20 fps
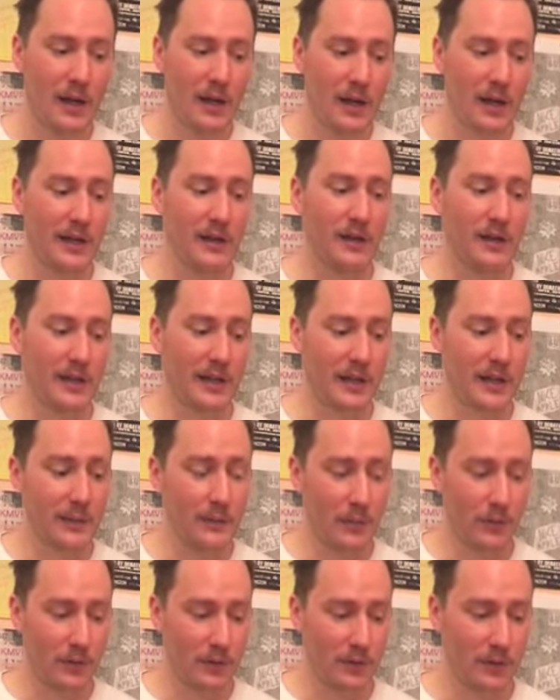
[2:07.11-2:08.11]
And on a
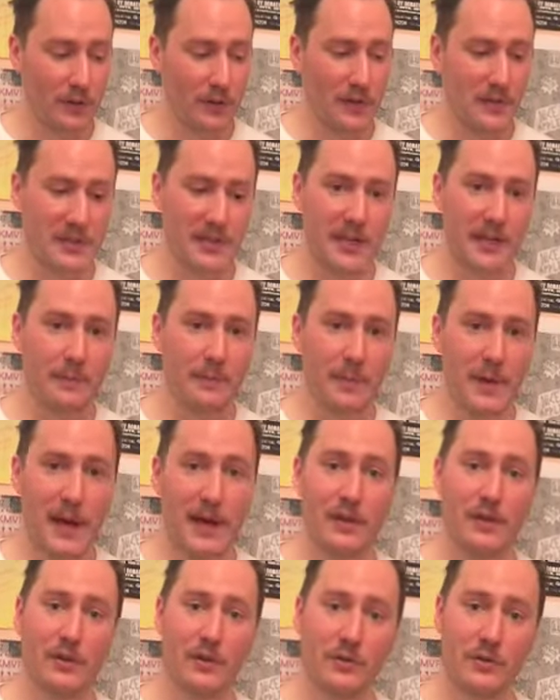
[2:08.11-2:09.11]
keyboard, the same
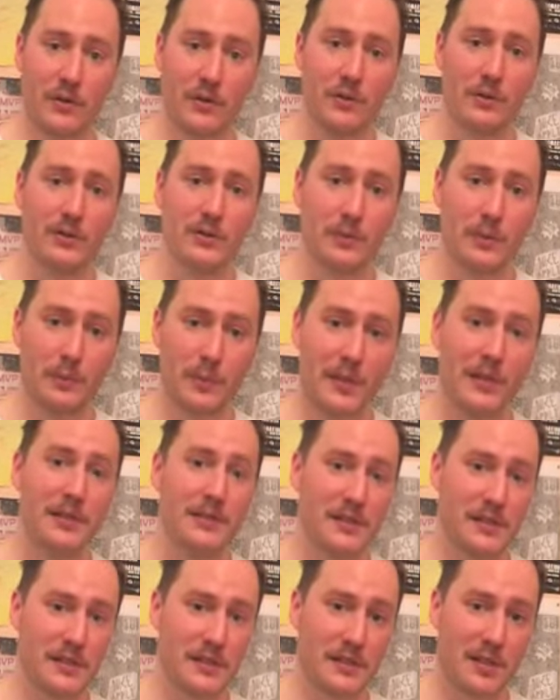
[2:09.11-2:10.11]
pattern of notes
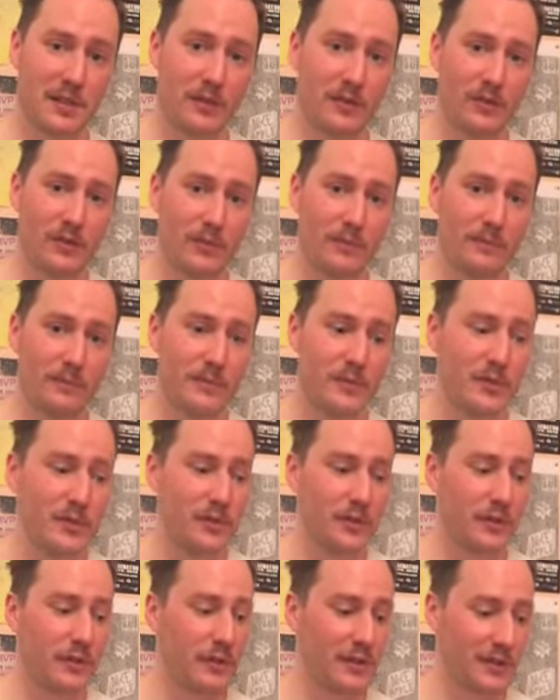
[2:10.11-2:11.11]
repeats itself. So
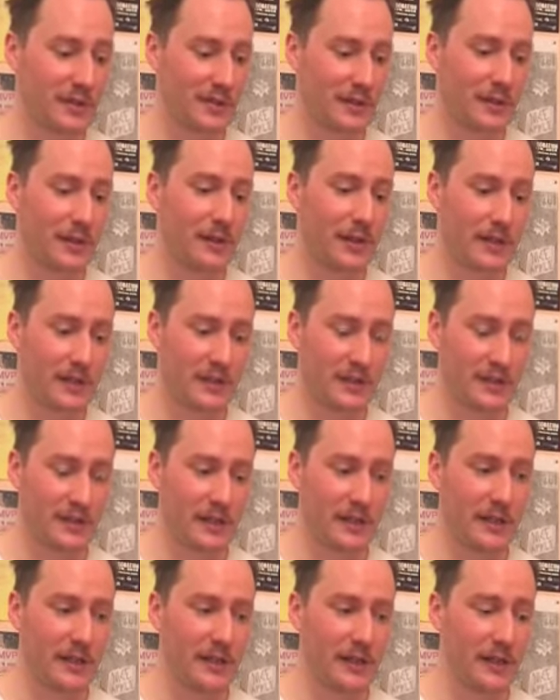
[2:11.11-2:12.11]
you can start at a
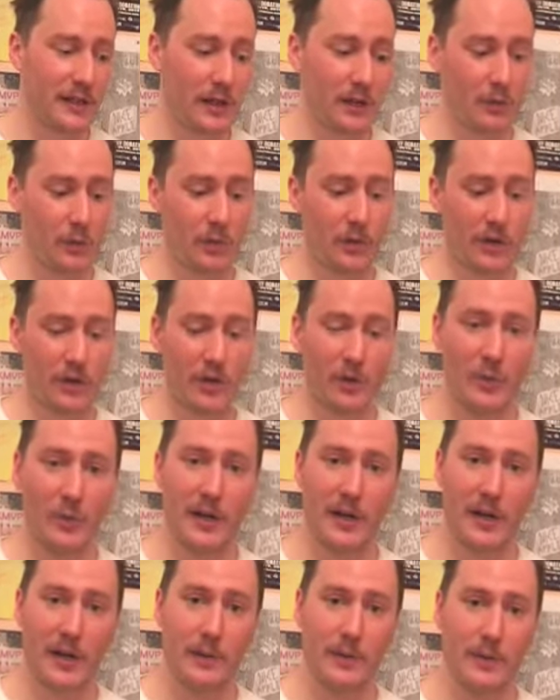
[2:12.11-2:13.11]
C and work your
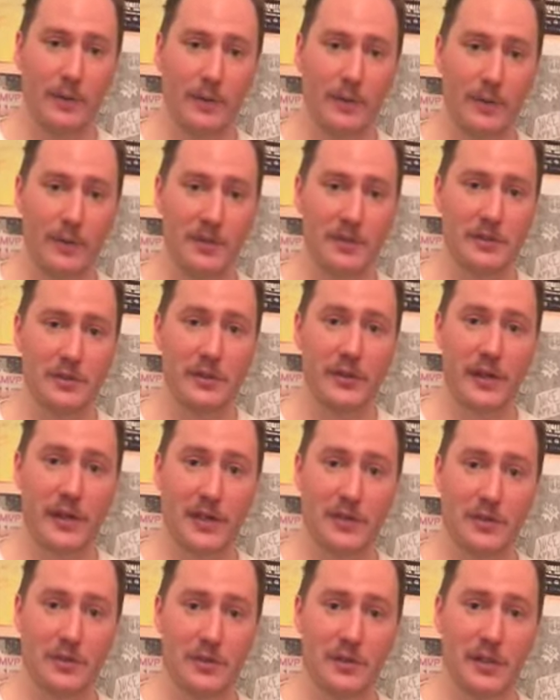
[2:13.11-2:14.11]
way up until you
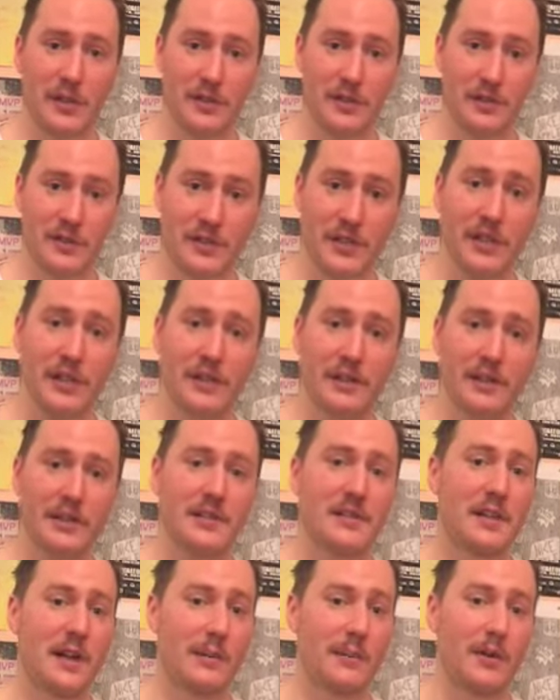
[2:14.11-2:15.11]
get to another C, this
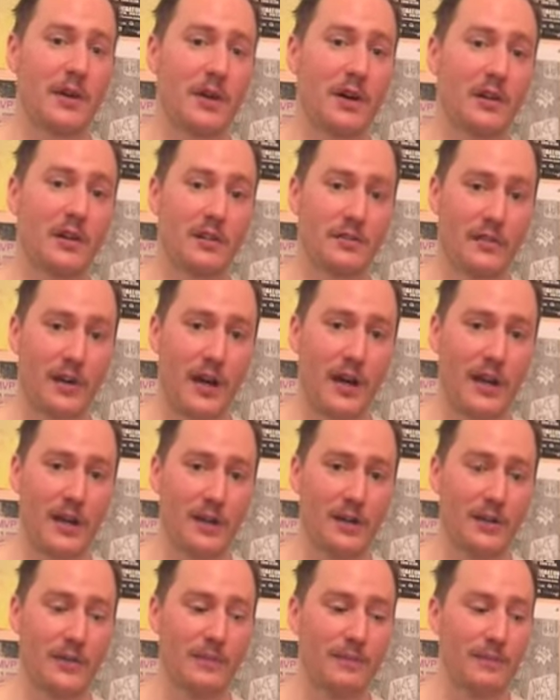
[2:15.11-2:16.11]
time an octave higher.